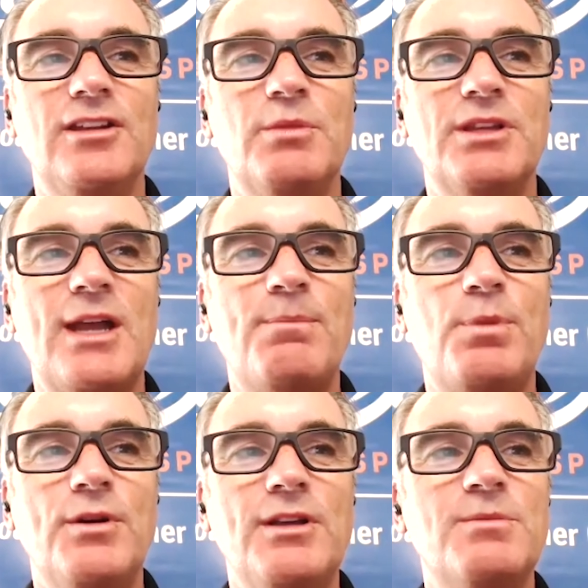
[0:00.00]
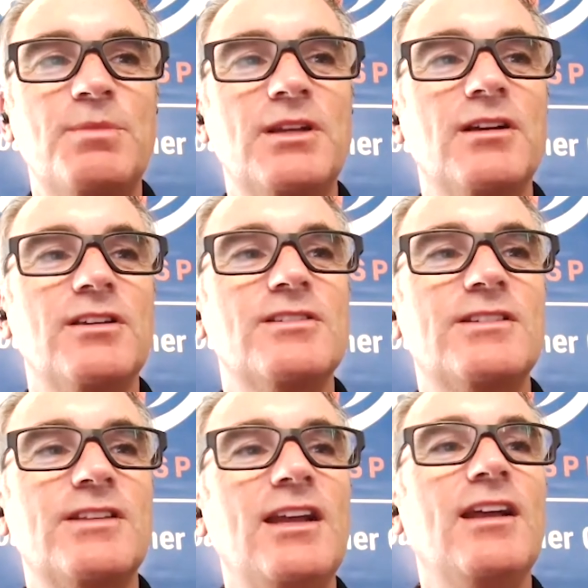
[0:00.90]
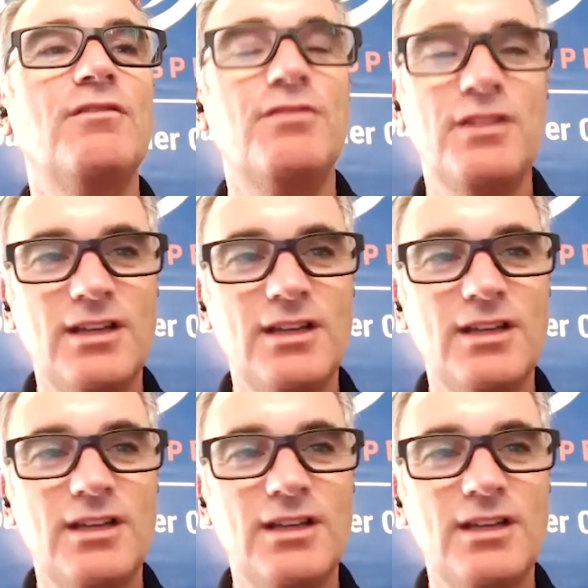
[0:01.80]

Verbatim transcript: them at that point because they have